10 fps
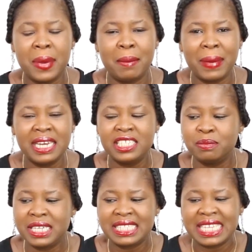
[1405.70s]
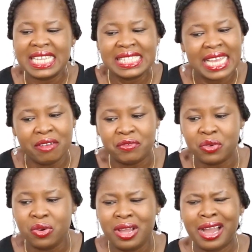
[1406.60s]
management
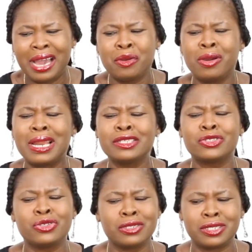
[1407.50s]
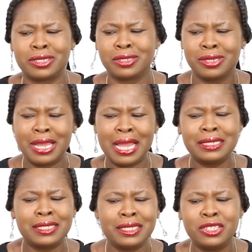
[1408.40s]
interview and other such
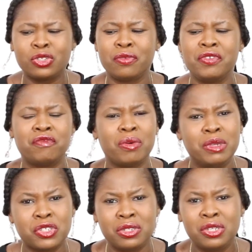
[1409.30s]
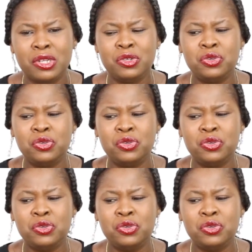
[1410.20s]
exchanges of information